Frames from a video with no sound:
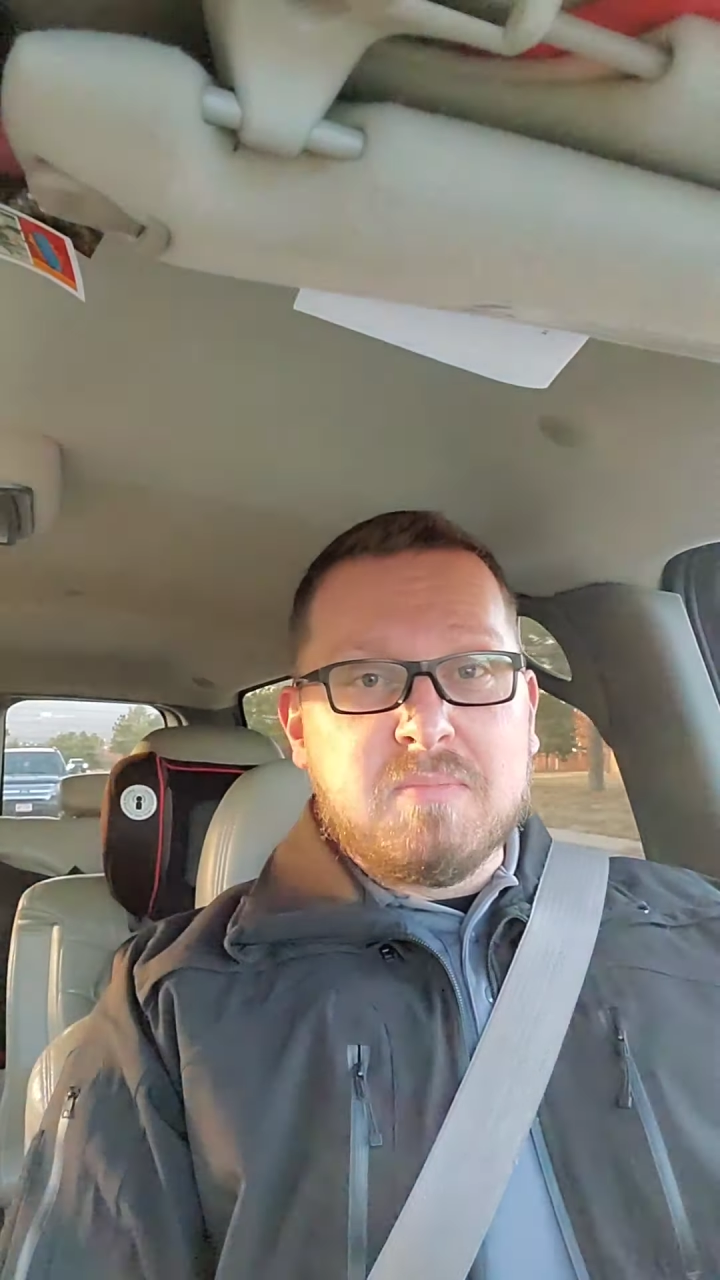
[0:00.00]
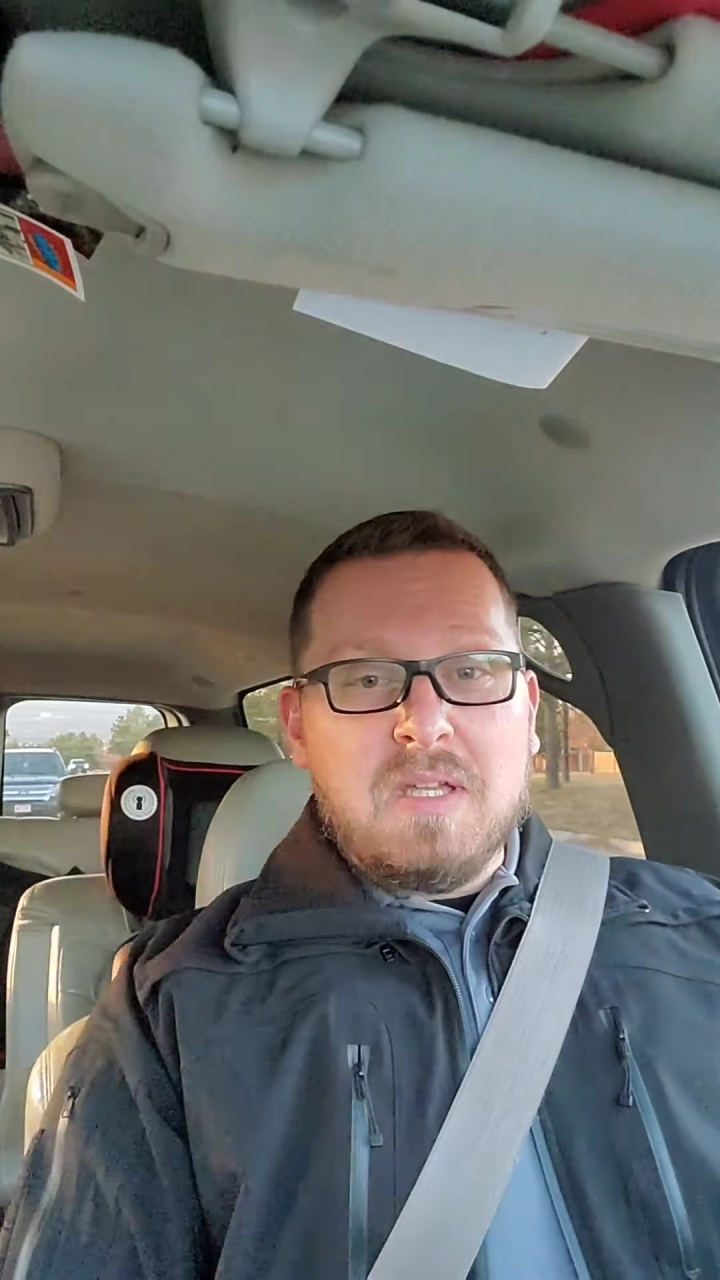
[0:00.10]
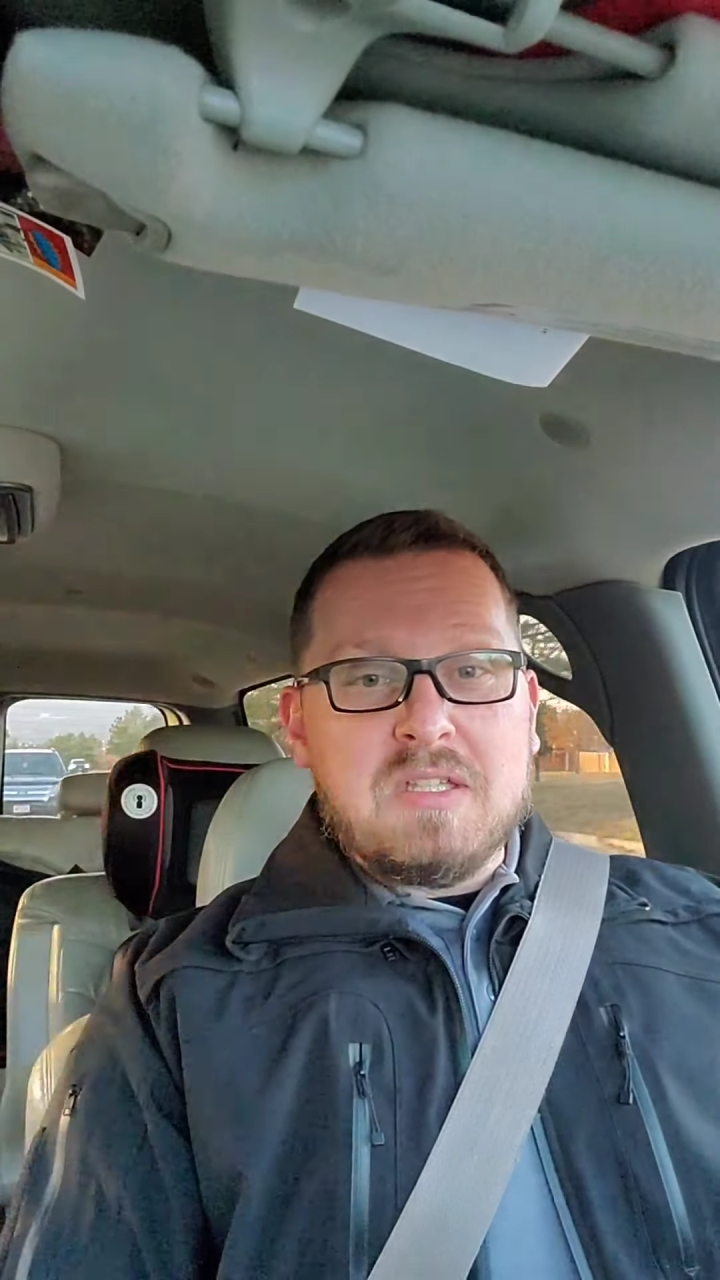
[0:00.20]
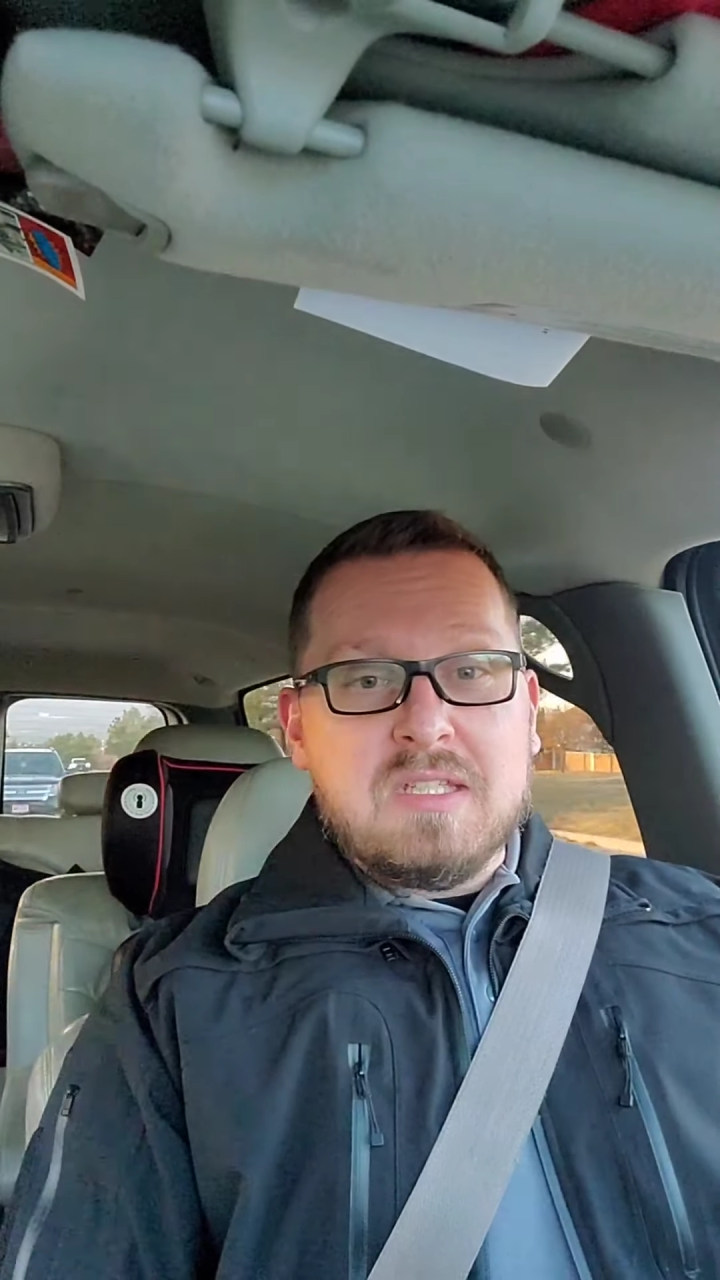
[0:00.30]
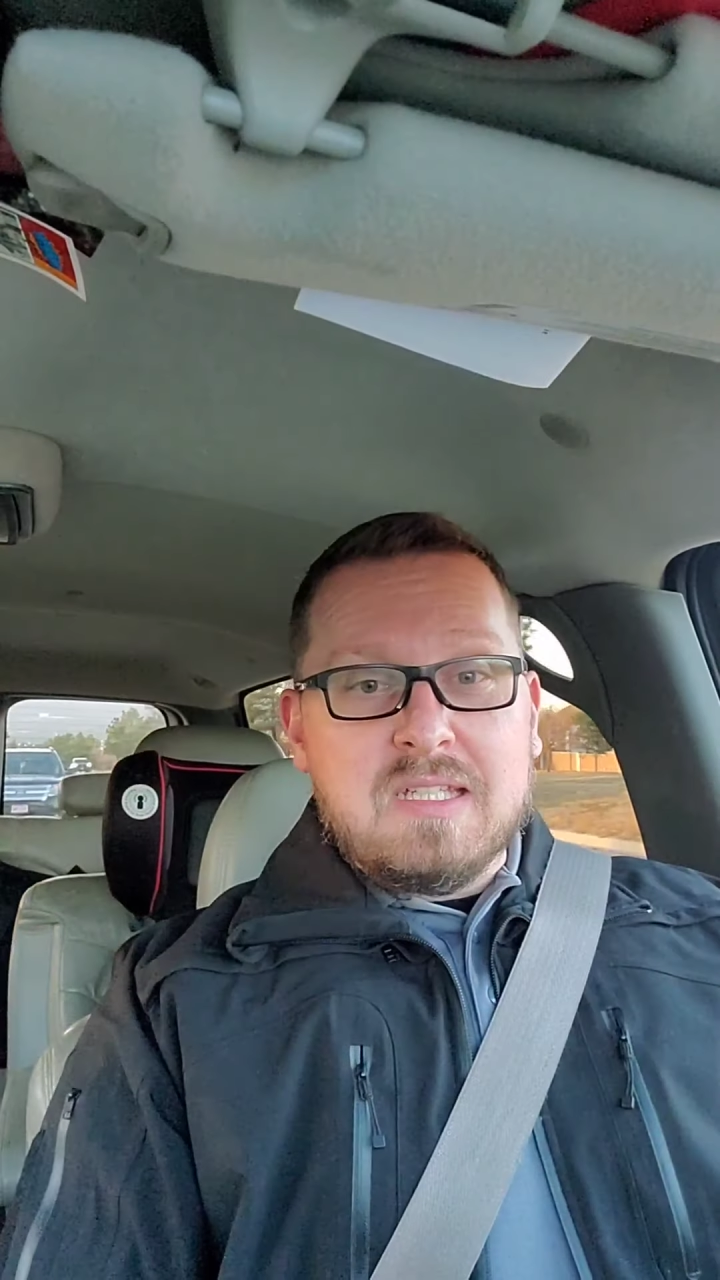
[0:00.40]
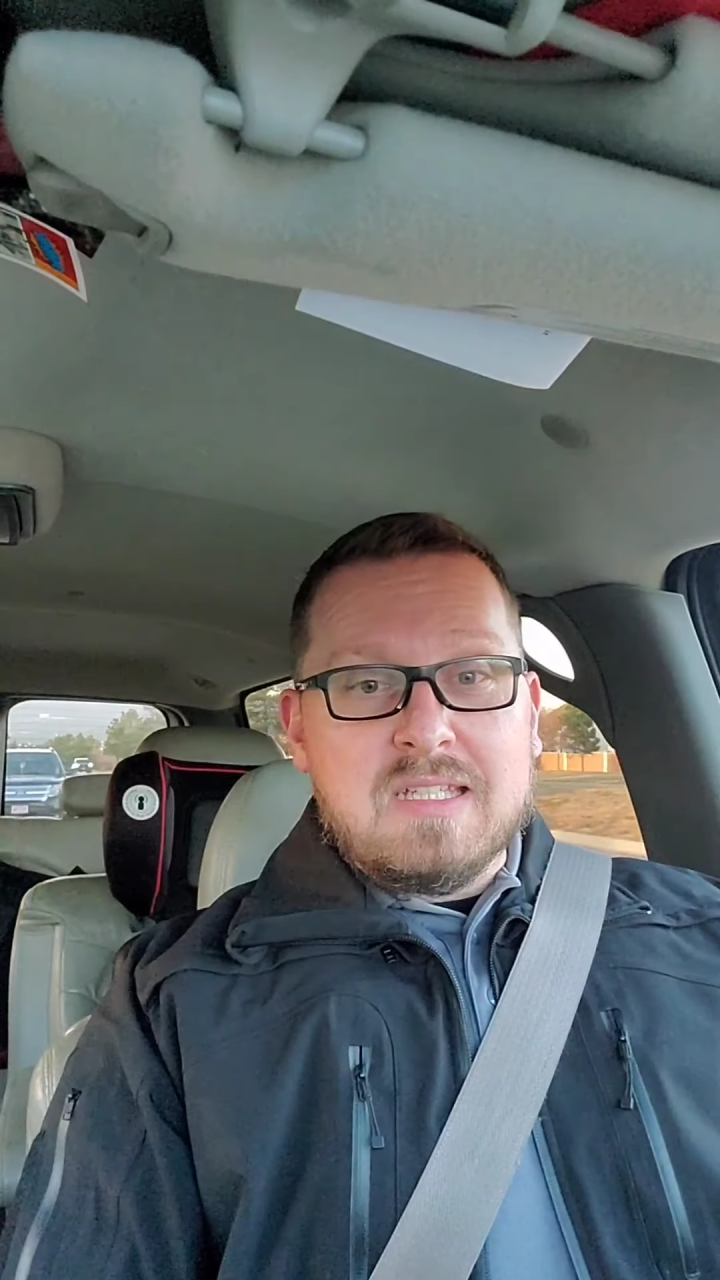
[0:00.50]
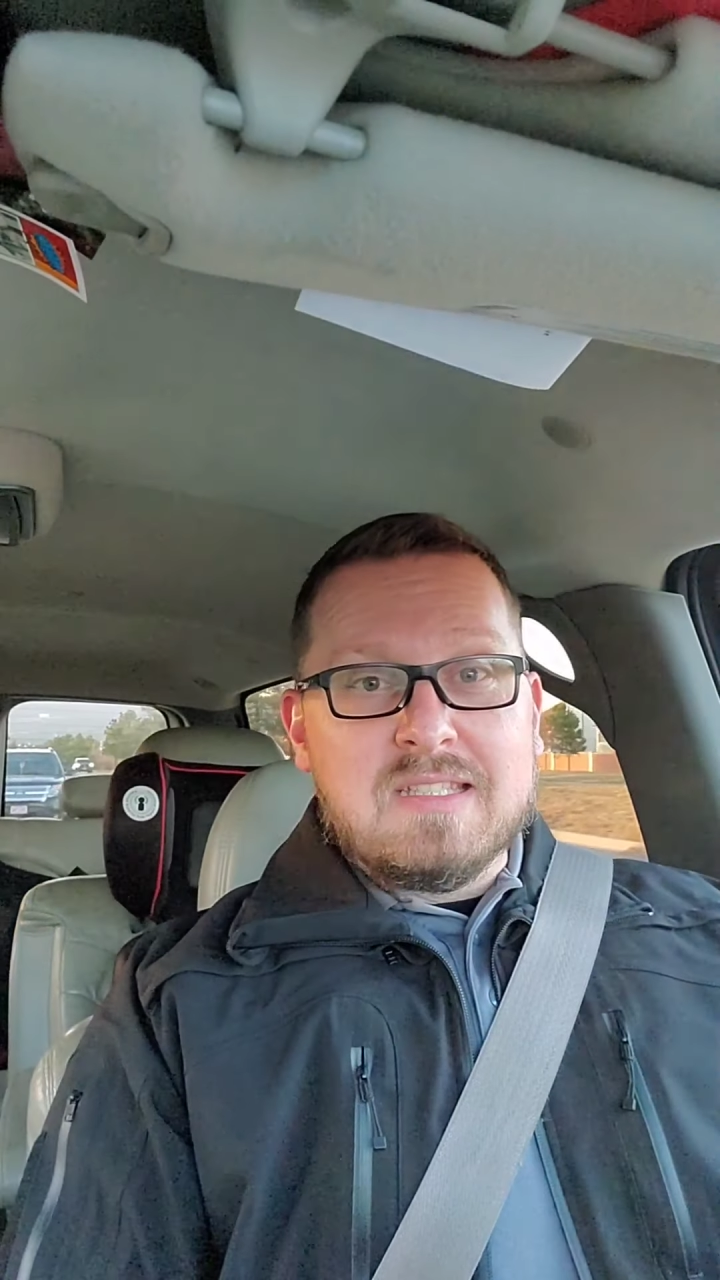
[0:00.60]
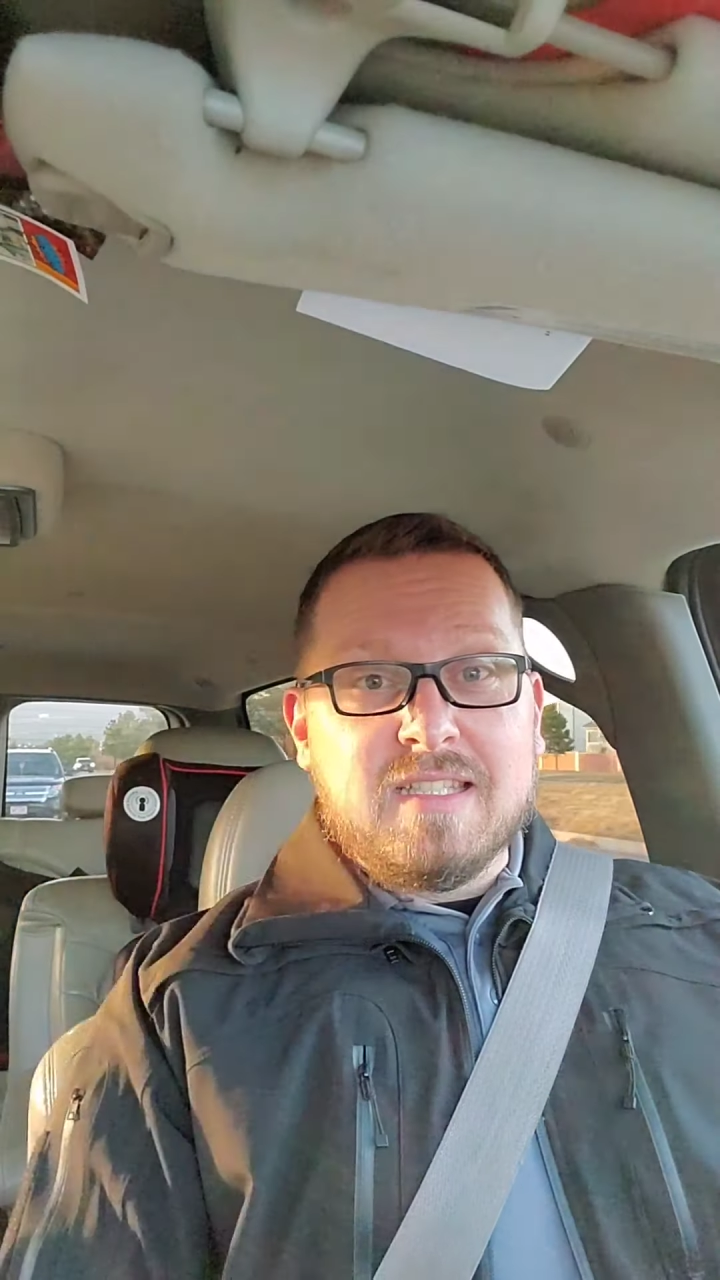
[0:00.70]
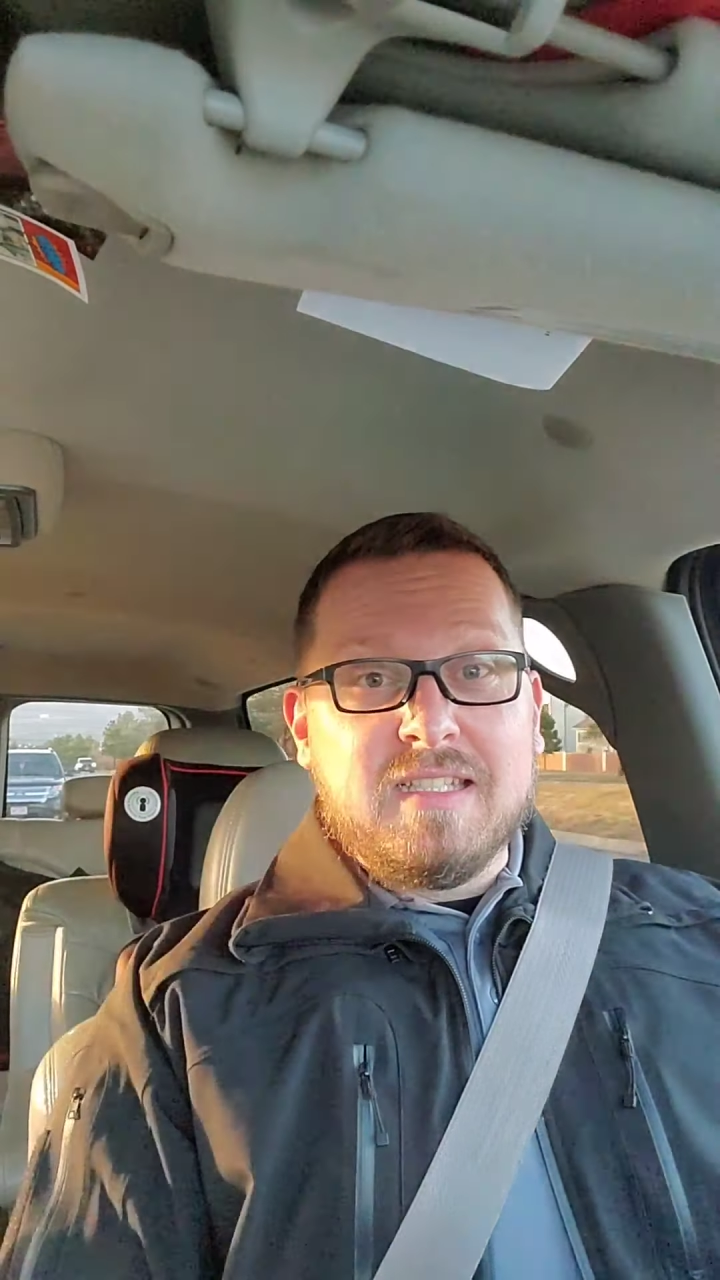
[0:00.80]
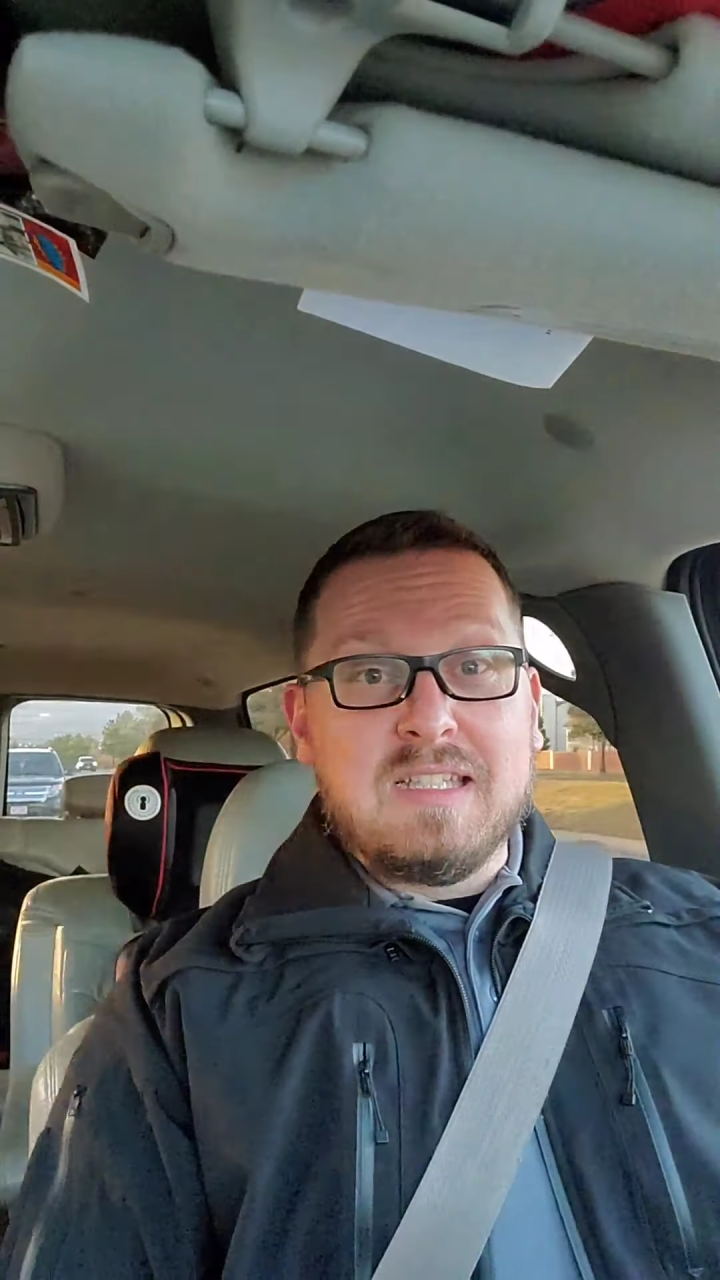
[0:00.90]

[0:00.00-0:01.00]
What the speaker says: mentioning is the